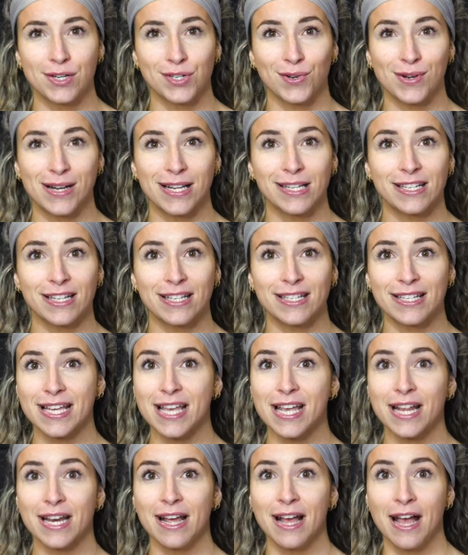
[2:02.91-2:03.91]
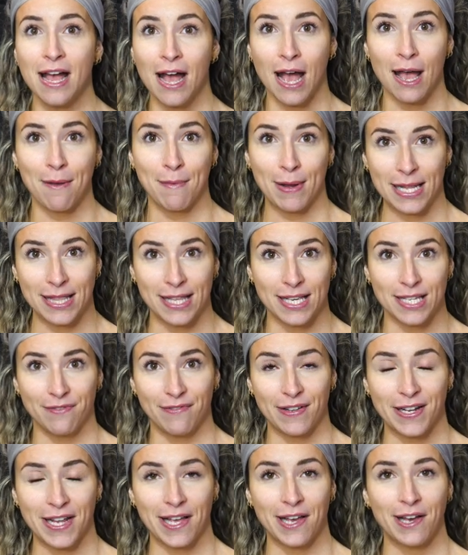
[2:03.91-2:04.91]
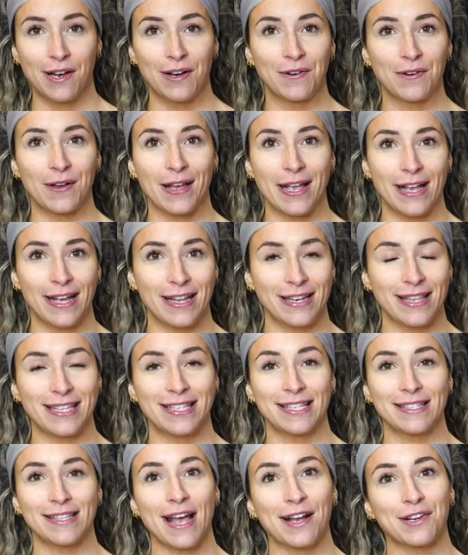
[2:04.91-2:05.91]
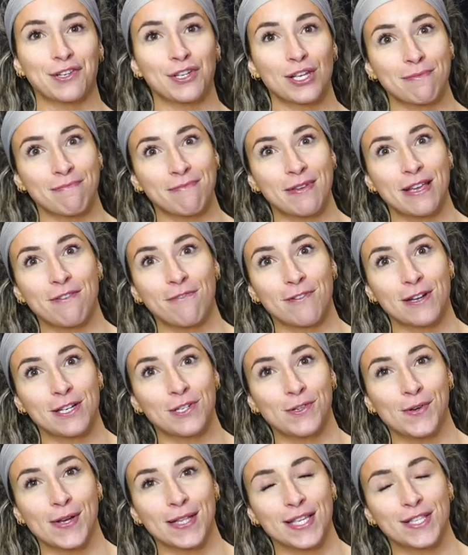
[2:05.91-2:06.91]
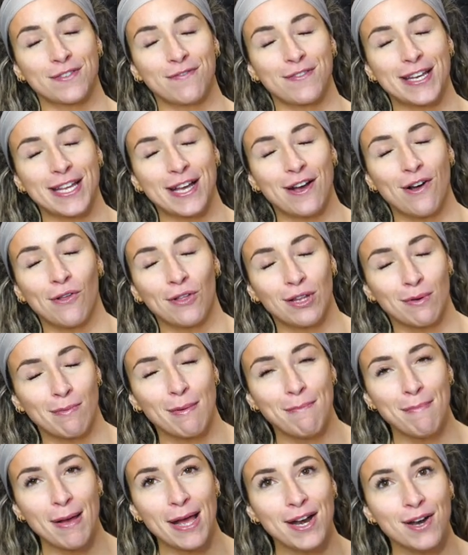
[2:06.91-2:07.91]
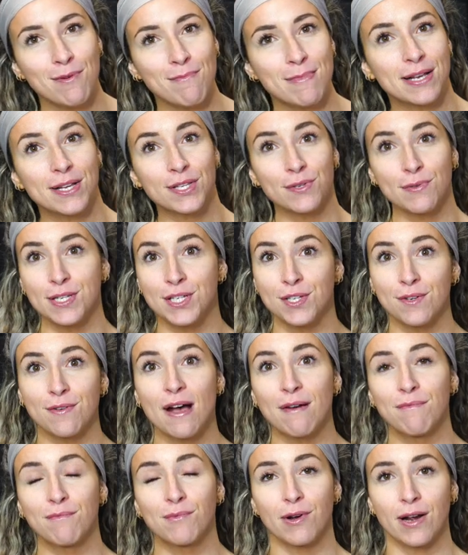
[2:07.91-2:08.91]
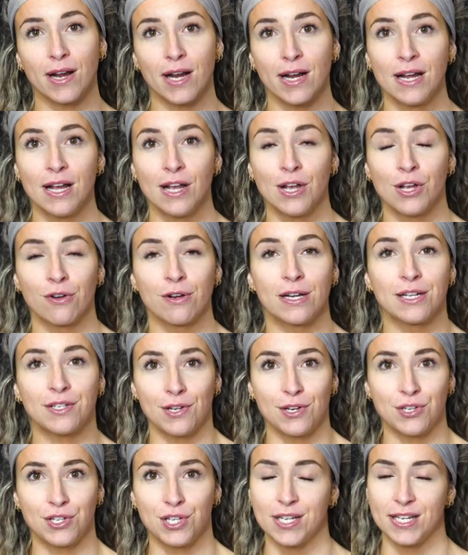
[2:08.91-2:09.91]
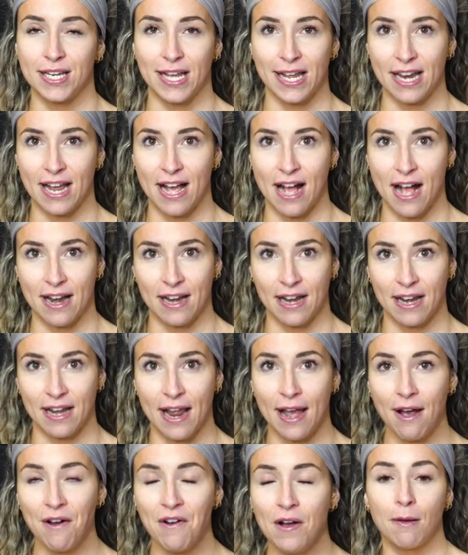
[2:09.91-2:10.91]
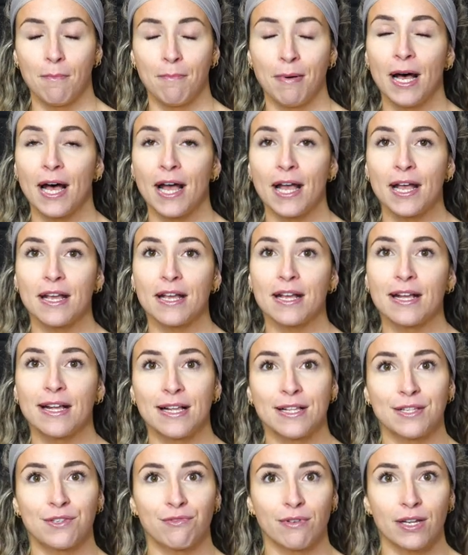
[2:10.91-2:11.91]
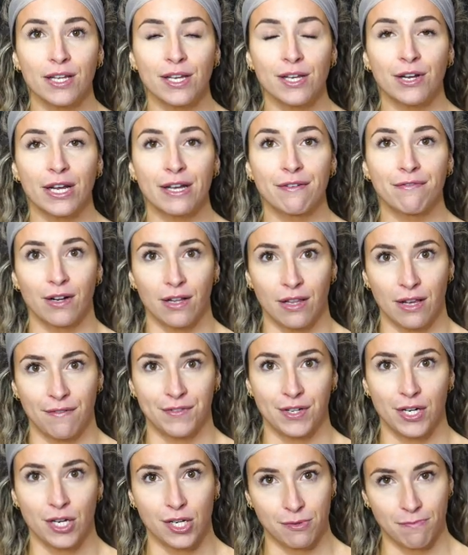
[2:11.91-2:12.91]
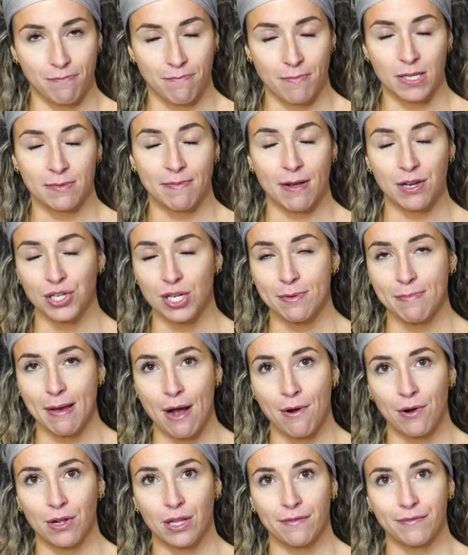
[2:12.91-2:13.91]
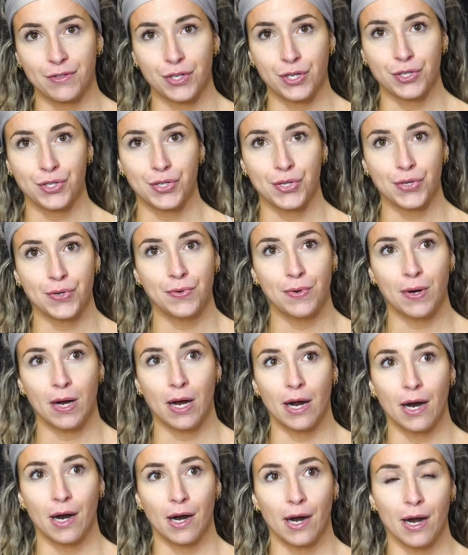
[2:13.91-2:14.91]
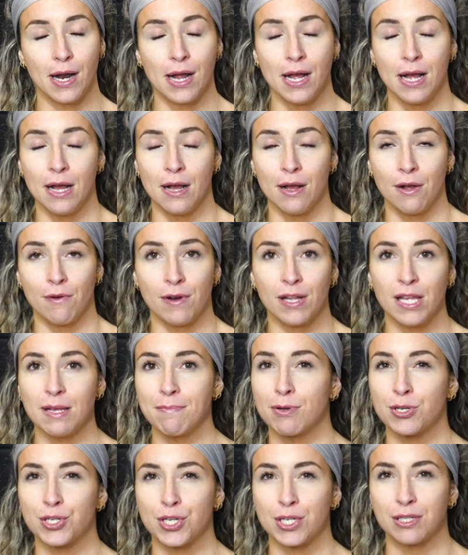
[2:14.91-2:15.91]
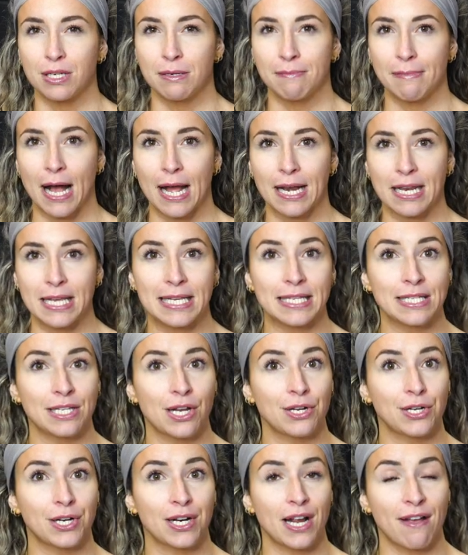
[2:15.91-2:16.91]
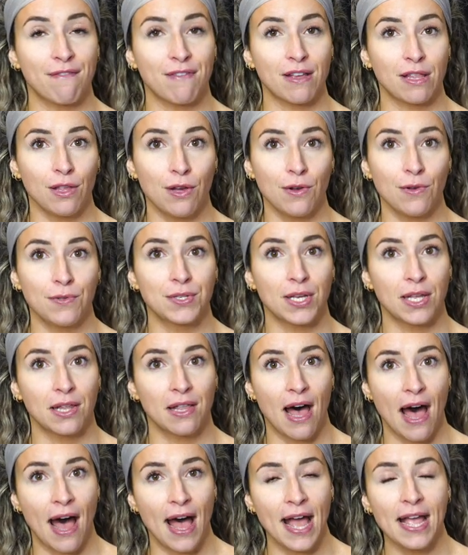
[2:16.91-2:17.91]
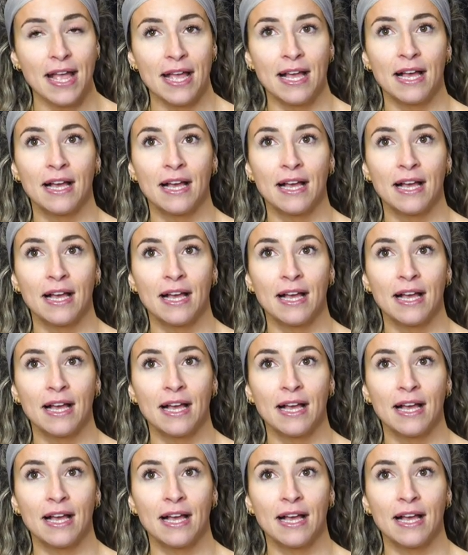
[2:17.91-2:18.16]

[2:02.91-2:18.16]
in 2016. I made this video, and this is actually me redoing this video a little bit better because we do have more research and data on it now. But it's really great for lifters, especially power lifters who are really pushing their bodies under heavy loads a lot,